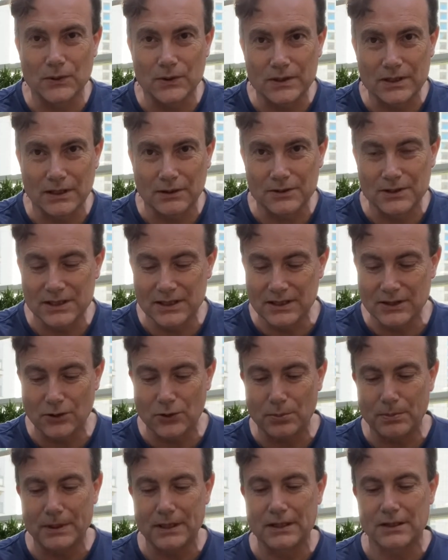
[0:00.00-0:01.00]
So as
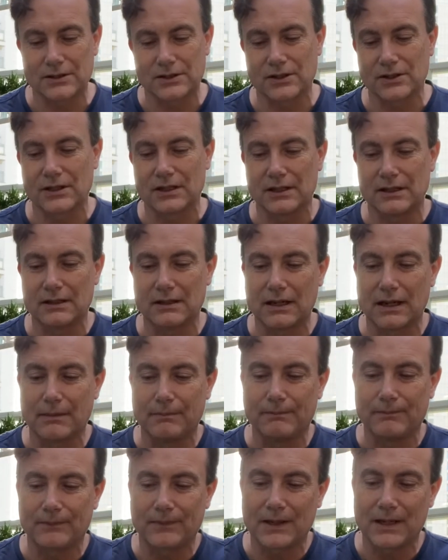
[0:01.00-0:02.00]
syrupy as you can
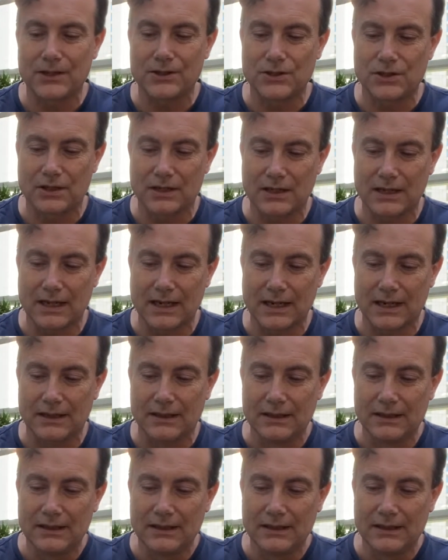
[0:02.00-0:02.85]
get.